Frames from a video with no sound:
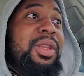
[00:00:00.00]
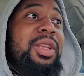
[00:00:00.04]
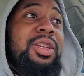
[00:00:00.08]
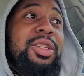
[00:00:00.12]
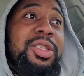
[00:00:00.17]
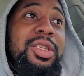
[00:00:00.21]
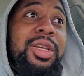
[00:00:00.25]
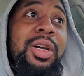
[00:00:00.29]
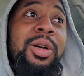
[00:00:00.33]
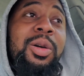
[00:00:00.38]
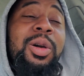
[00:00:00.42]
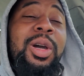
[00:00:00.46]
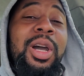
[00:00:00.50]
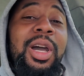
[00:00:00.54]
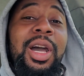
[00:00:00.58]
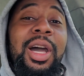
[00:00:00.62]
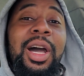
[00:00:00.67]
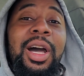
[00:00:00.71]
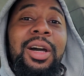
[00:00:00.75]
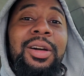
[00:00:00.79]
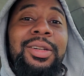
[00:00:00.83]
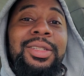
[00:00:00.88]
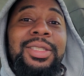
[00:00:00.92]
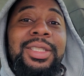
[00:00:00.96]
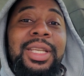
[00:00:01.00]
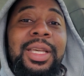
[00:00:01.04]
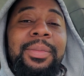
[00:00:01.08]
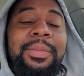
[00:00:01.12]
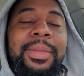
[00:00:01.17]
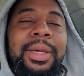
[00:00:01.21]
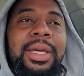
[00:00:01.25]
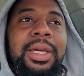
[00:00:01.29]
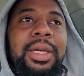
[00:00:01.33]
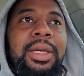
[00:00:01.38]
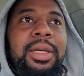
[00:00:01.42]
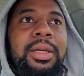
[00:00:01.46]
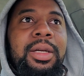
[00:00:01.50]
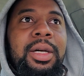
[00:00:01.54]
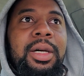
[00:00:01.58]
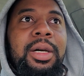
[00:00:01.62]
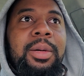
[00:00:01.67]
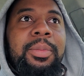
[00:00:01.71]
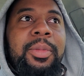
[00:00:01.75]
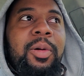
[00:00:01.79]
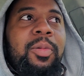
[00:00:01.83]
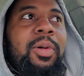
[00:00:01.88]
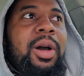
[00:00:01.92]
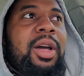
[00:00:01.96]
So I was like,
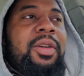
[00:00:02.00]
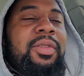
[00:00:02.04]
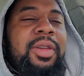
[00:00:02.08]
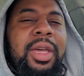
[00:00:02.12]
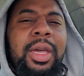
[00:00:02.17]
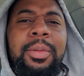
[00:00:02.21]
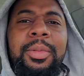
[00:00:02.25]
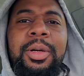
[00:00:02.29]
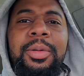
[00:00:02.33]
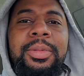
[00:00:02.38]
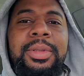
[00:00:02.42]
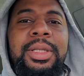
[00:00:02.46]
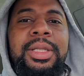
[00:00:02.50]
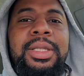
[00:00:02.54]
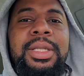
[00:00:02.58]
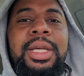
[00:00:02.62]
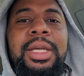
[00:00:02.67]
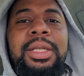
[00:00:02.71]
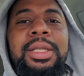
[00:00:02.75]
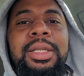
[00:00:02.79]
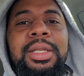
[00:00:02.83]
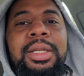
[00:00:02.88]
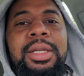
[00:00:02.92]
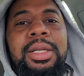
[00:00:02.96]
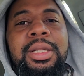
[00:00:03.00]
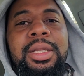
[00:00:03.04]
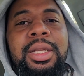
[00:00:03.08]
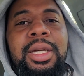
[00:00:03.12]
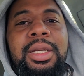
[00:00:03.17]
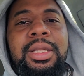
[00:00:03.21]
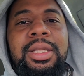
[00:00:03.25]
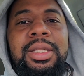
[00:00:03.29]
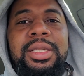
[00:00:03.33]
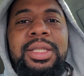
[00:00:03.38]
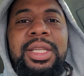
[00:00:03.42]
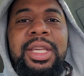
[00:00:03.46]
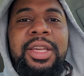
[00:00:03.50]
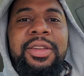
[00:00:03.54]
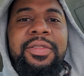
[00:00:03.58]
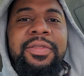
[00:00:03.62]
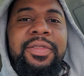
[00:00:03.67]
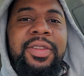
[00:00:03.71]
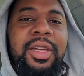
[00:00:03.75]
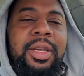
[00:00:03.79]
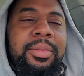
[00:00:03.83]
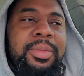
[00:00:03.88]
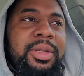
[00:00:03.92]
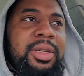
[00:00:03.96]
man, my wife came up with this idea, like, let's have
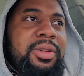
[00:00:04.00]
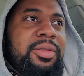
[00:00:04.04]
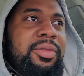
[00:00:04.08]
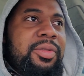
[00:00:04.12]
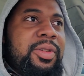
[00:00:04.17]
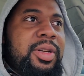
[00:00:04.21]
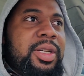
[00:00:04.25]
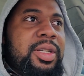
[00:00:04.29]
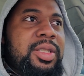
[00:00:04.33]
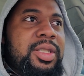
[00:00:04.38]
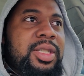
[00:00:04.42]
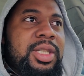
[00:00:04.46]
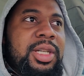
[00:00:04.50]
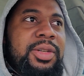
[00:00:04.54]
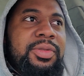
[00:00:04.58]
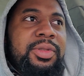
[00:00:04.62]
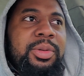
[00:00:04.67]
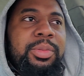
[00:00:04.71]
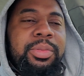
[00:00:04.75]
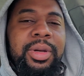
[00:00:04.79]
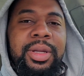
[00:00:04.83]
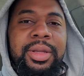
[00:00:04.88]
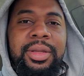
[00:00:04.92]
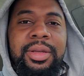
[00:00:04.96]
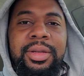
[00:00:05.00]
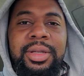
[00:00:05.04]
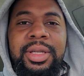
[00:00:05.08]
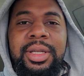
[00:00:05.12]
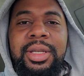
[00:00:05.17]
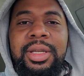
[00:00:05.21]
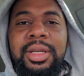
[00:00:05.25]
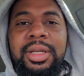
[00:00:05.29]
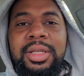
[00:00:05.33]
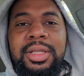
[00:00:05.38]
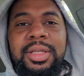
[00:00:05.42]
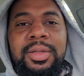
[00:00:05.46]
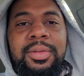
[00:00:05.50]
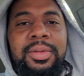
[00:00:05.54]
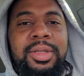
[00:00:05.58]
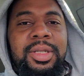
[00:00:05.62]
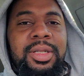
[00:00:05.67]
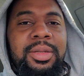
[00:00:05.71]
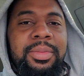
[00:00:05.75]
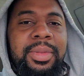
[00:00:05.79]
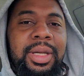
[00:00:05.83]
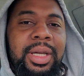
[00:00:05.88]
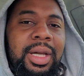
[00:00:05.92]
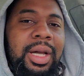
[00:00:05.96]
family and friends over, bring their kids, and we'll
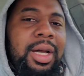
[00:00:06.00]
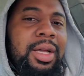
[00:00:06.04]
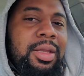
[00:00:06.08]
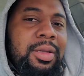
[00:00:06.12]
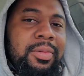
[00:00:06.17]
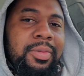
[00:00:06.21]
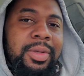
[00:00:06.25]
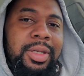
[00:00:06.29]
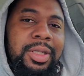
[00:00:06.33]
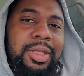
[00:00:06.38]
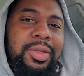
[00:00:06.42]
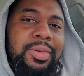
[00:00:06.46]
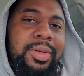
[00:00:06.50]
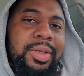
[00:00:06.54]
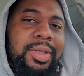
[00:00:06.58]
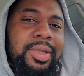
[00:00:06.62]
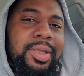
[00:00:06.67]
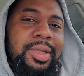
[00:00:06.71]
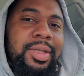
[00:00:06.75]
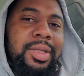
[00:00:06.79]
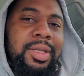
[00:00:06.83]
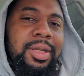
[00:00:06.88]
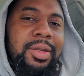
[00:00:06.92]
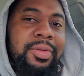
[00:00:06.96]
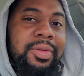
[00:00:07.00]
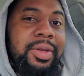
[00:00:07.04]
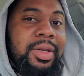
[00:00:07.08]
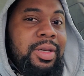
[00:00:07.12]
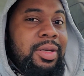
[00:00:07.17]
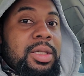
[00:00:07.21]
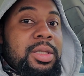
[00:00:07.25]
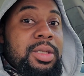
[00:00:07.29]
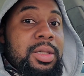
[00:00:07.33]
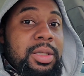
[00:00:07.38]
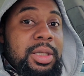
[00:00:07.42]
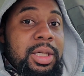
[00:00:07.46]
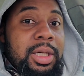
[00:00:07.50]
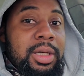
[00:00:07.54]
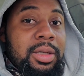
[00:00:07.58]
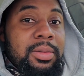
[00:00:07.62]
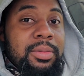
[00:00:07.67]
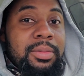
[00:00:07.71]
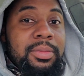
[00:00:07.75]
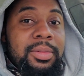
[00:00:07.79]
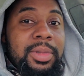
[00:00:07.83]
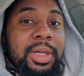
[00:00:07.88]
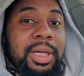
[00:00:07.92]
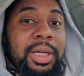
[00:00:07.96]
just make Halloween treats and stuff here. So yeah,
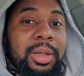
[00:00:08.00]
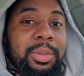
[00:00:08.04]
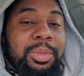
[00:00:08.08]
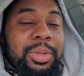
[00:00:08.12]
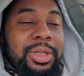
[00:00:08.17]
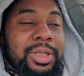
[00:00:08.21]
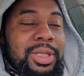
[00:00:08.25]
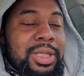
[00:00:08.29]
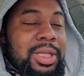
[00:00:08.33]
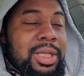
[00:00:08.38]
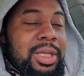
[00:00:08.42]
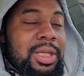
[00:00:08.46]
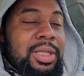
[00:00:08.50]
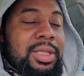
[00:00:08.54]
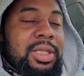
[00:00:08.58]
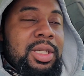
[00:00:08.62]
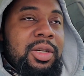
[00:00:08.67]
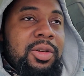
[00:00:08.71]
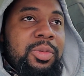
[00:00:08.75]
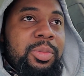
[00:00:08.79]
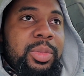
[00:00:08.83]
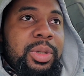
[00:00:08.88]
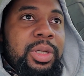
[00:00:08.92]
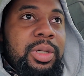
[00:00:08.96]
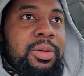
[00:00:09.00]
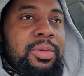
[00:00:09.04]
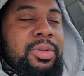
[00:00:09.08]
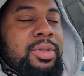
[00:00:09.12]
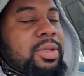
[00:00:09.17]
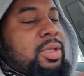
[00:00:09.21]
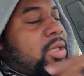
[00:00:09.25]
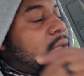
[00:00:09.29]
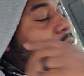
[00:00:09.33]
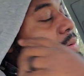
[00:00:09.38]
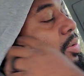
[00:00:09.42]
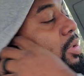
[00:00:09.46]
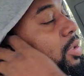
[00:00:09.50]
we had a bunch of kids over, but it was